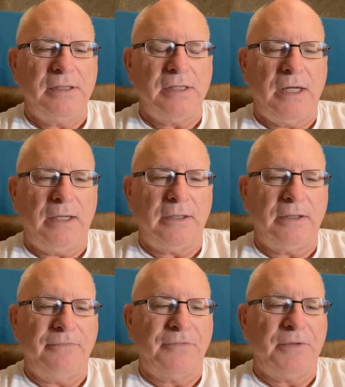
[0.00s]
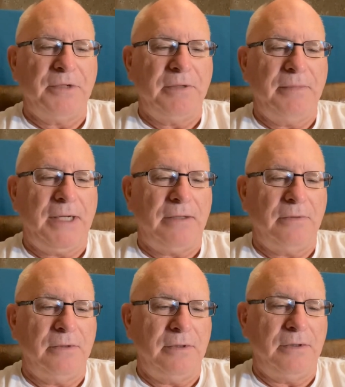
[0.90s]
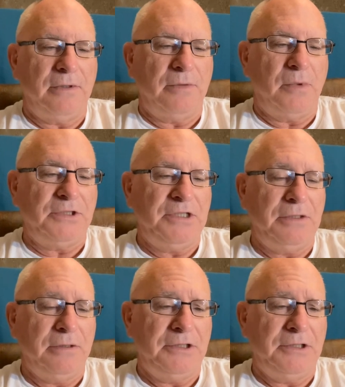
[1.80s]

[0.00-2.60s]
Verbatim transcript: uh, confirming about what G-